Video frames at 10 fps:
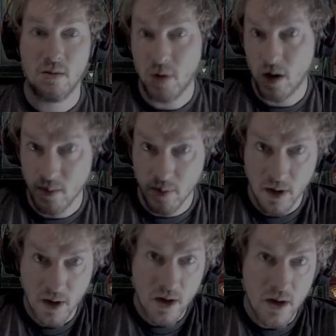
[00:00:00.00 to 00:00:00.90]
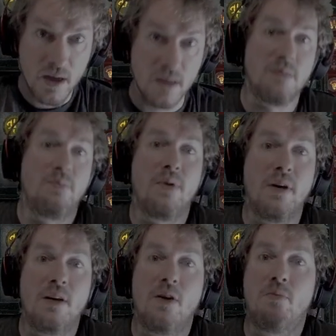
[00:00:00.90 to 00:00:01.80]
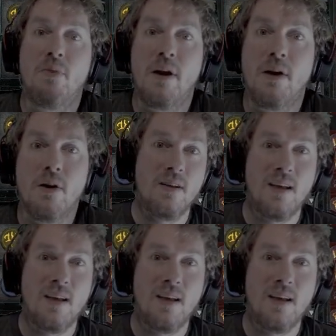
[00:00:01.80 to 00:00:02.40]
barb is a pretty no-brainer.